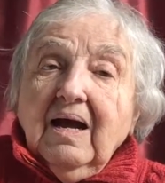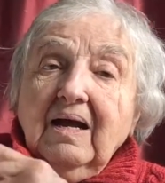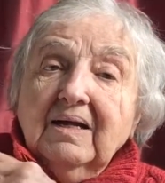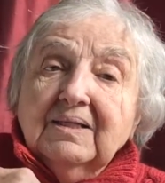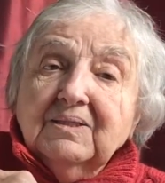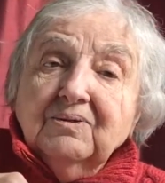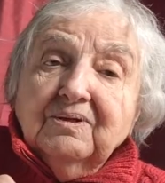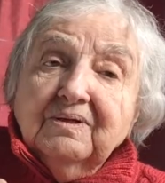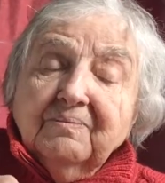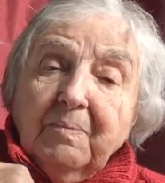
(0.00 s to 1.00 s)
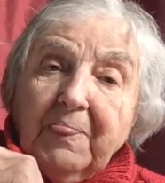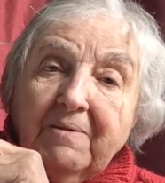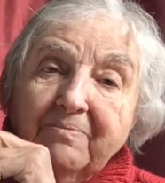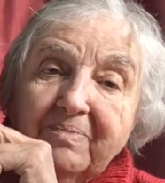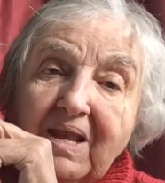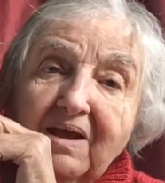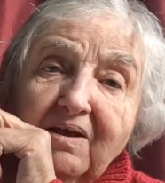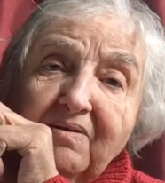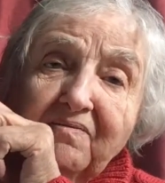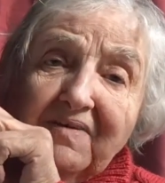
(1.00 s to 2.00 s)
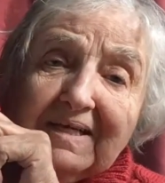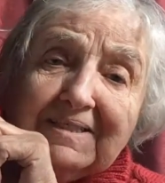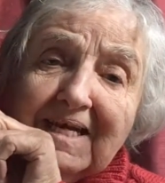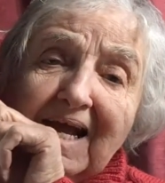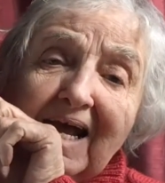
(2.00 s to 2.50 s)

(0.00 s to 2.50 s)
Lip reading: and it's called Fixing